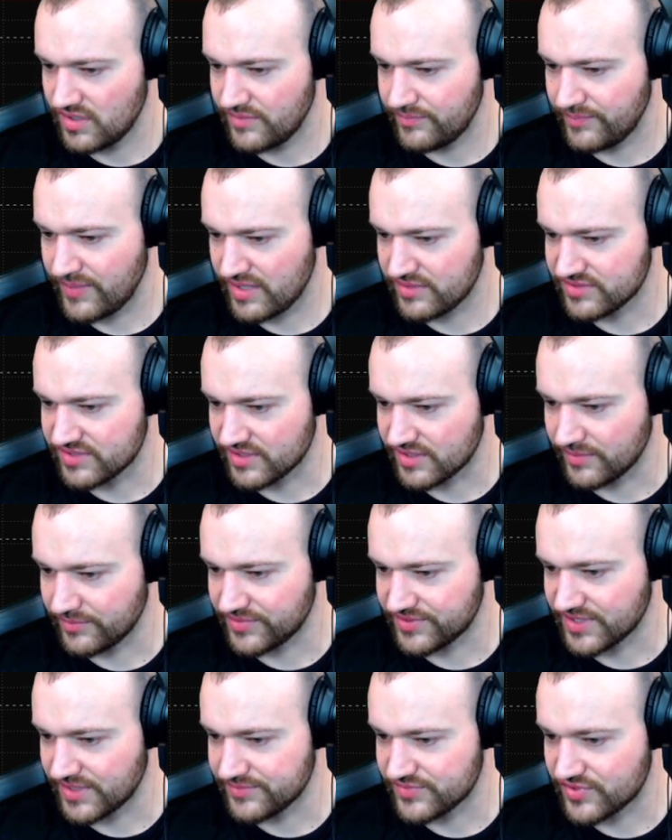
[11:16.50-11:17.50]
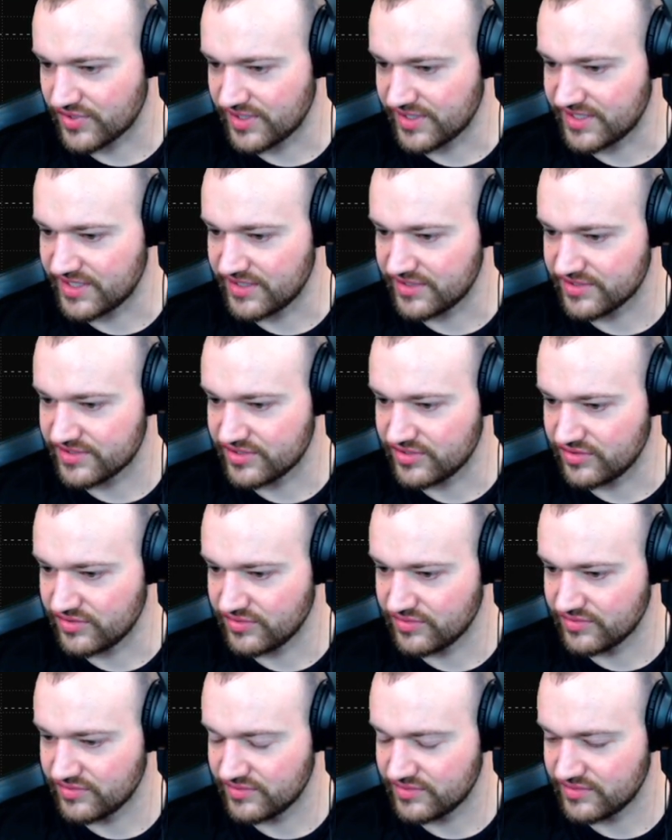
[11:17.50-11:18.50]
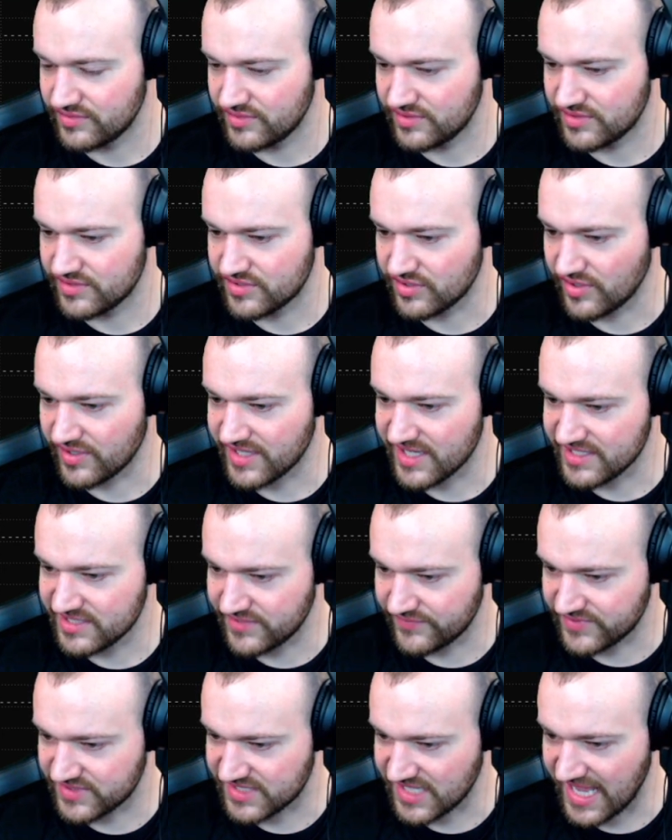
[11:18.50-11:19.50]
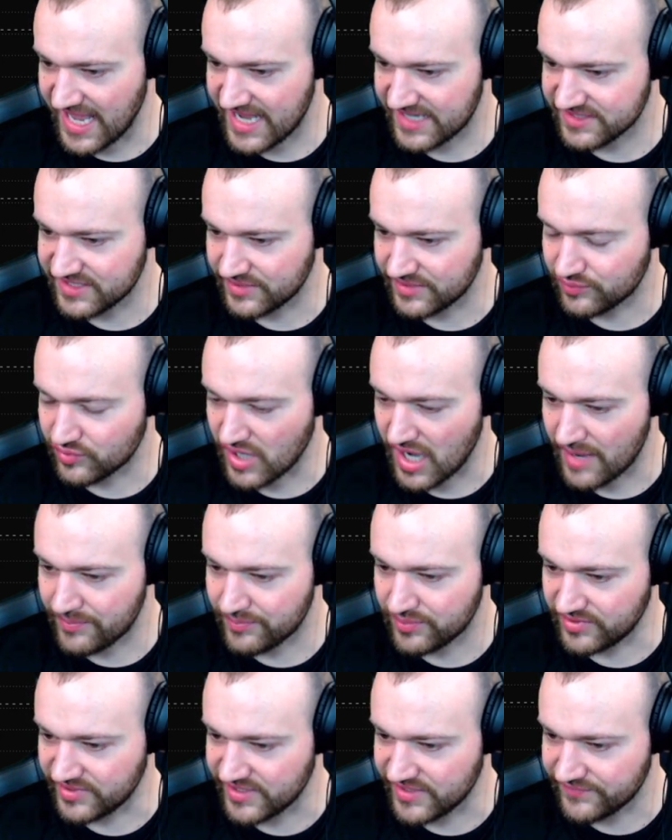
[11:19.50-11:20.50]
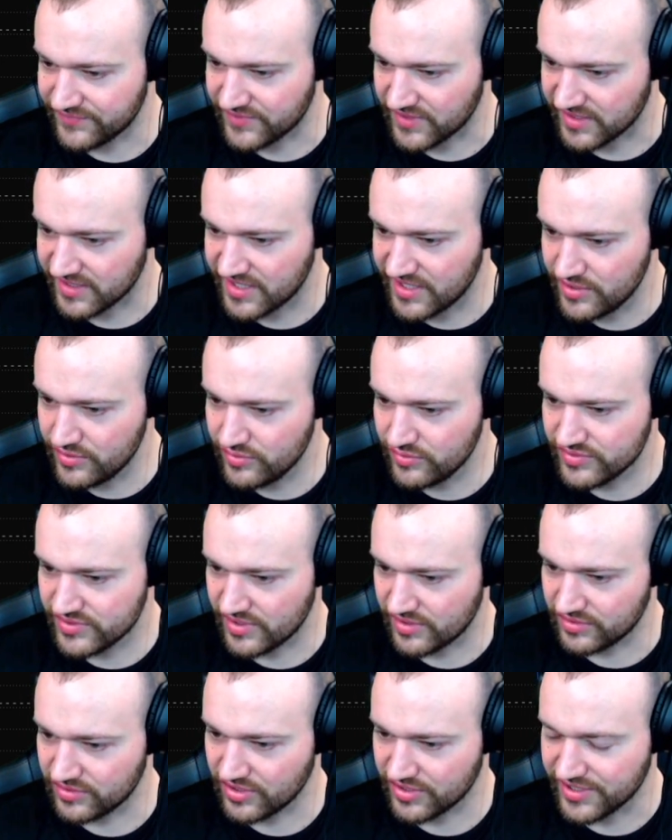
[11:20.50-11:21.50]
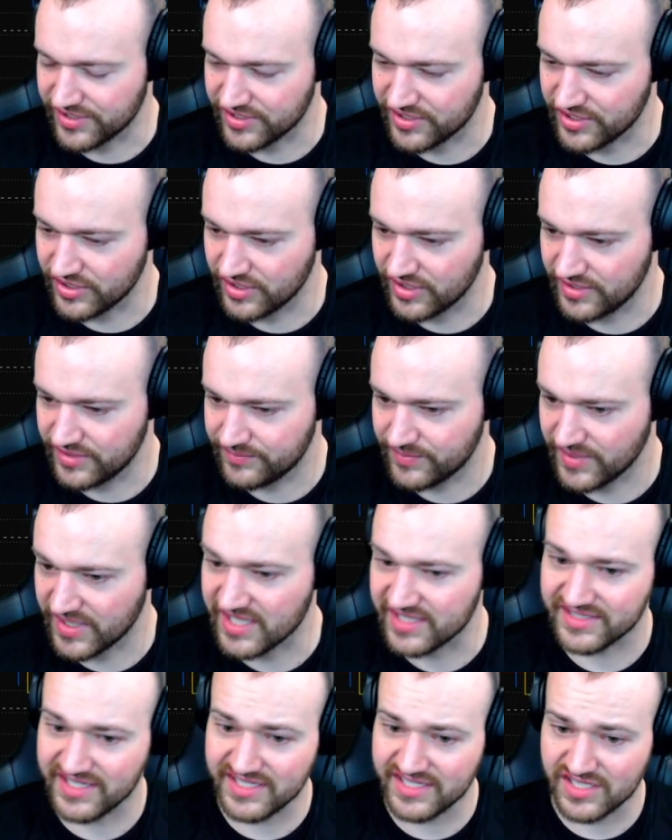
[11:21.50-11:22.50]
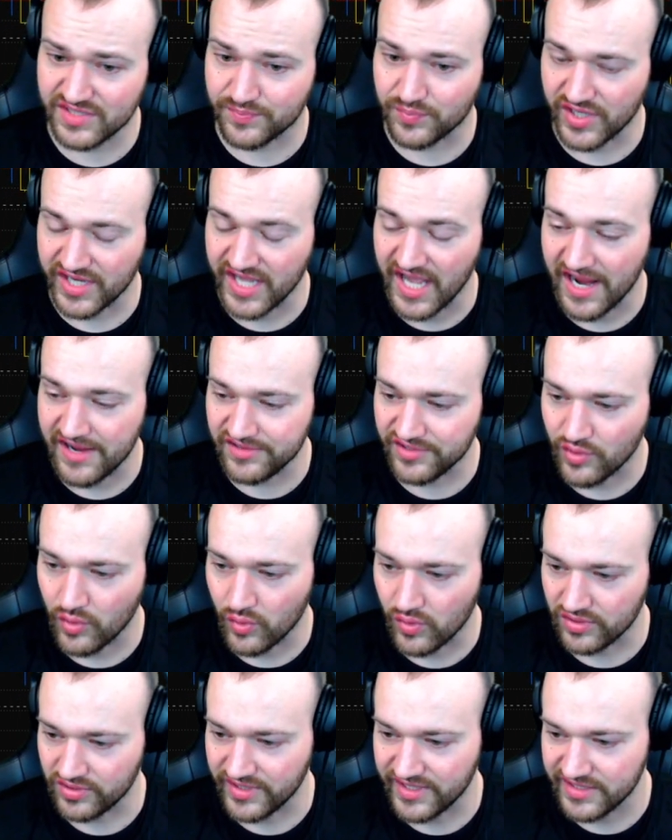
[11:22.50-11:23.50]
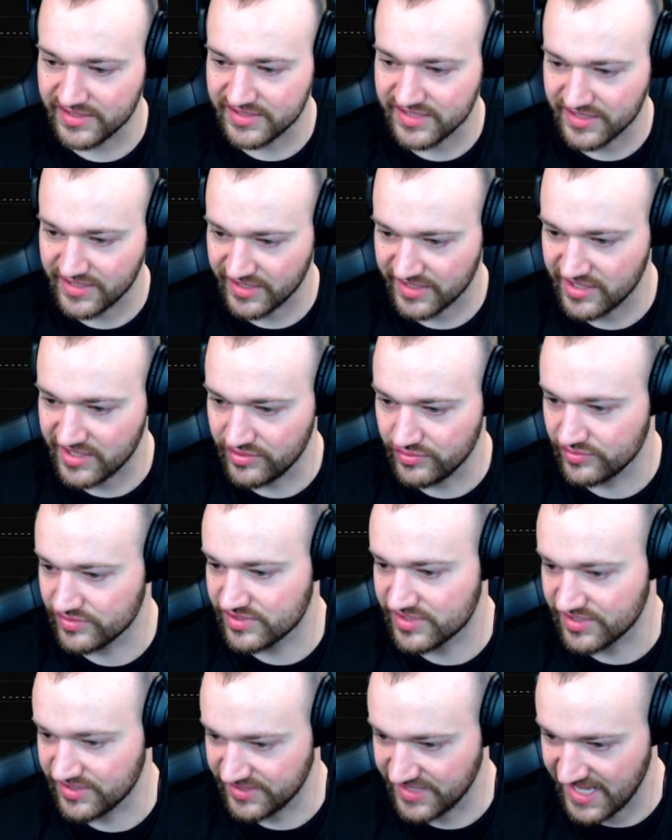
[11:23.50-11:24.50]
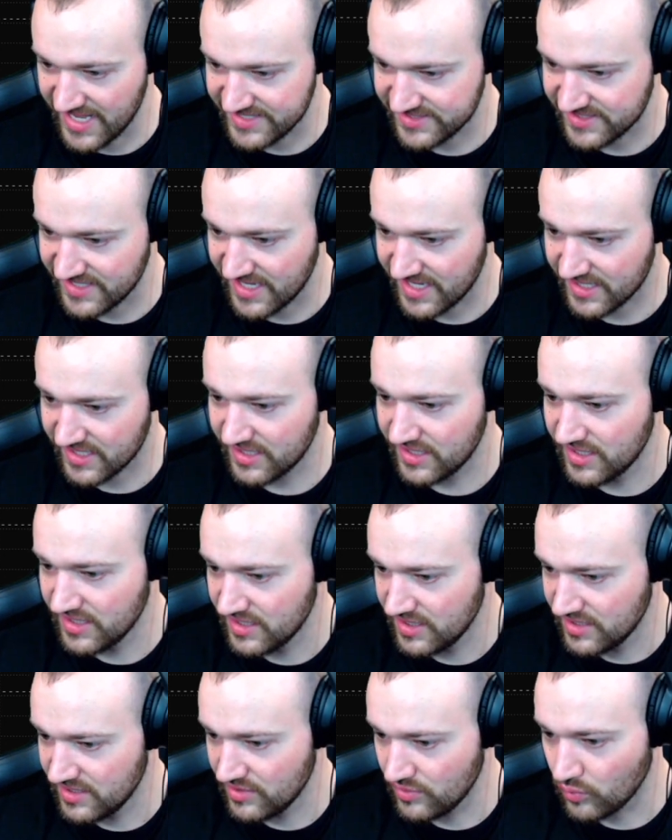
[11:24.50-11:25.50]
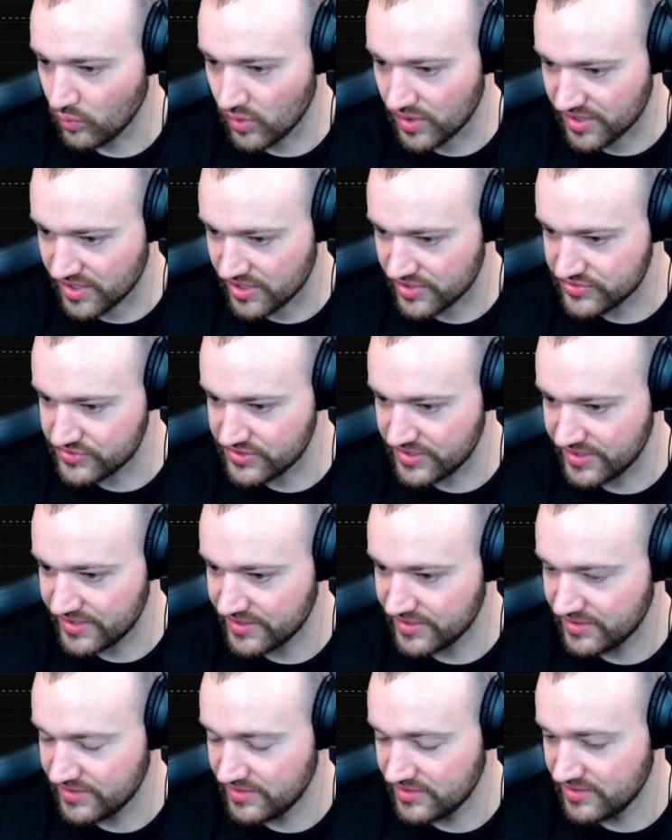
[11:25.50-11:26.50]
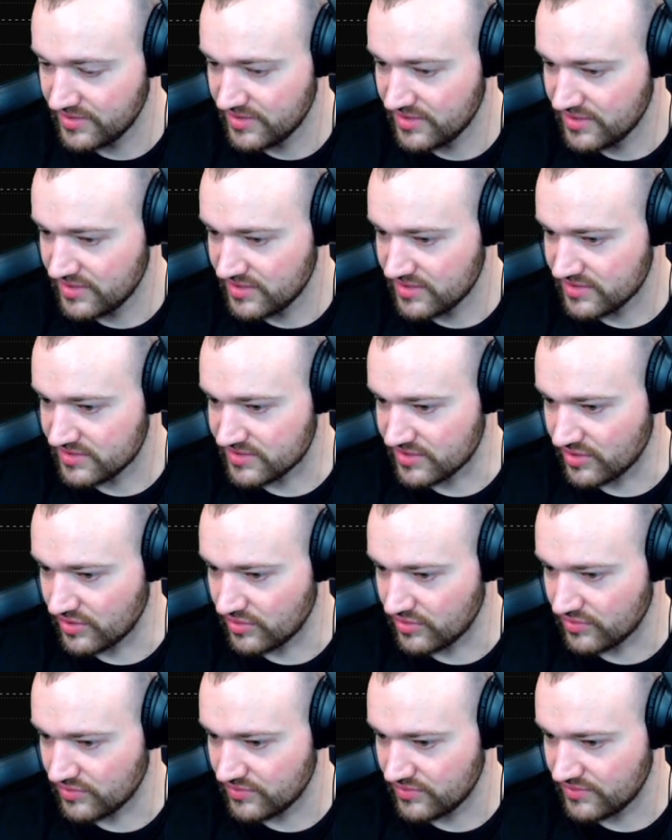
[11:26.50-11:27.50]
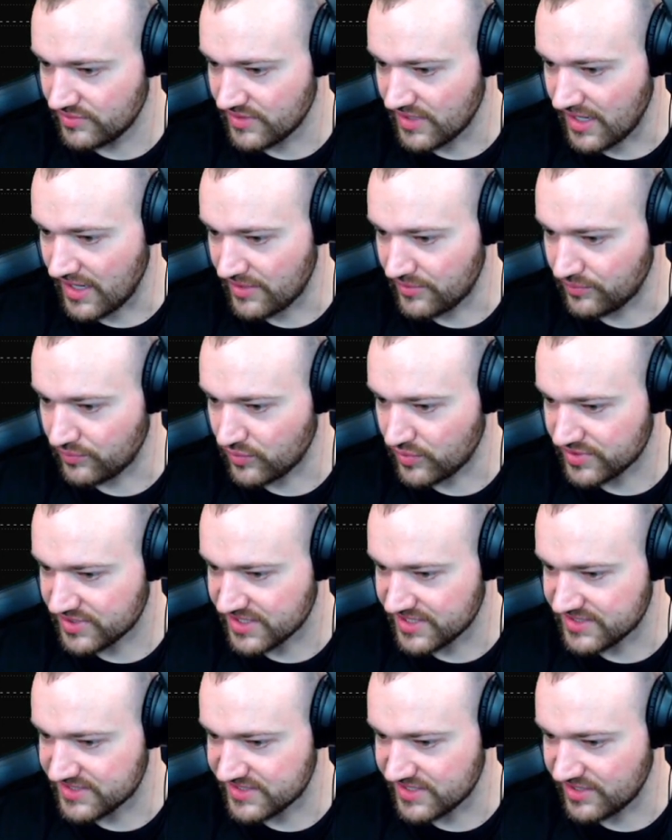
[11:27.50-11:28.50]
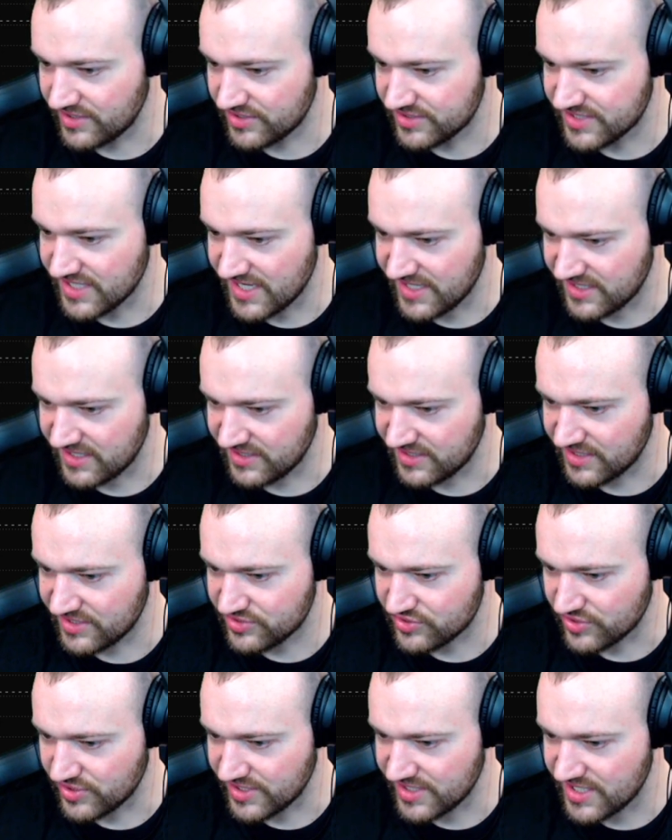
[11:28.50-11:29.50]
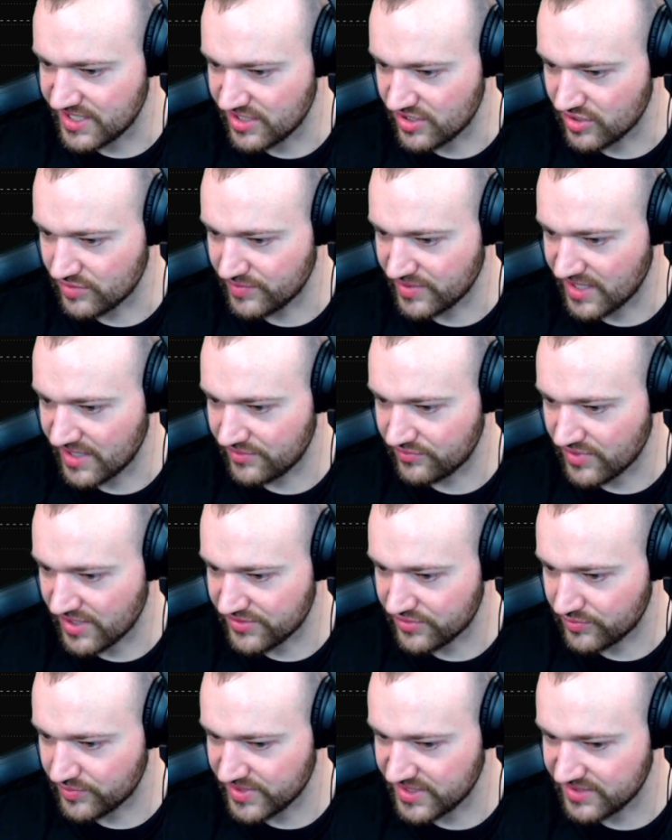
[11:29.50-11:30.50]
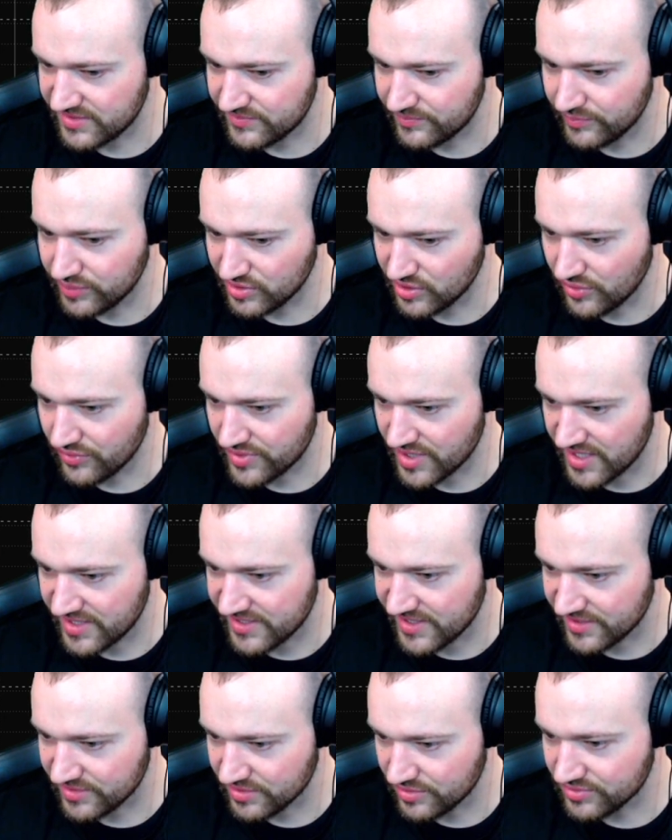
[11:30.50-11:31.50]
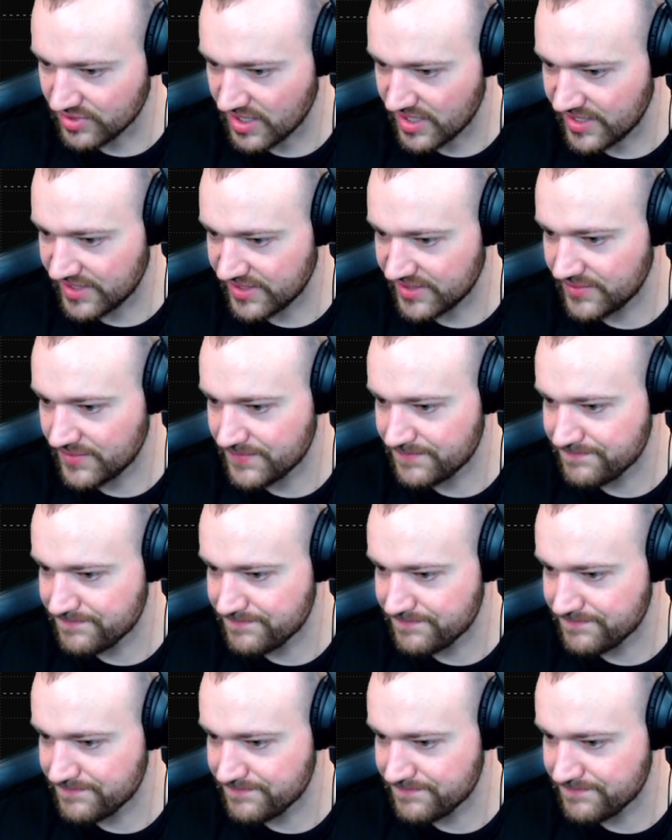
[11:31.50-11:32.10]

bounce a couple times right in here too. So I guess if it's acting properly, if the Qs are looking good, because this is pretty highly correlated to the Qs, to the NASDAQ 100. So I would consider taking an entry in here, but I'd rather be below that yellow line.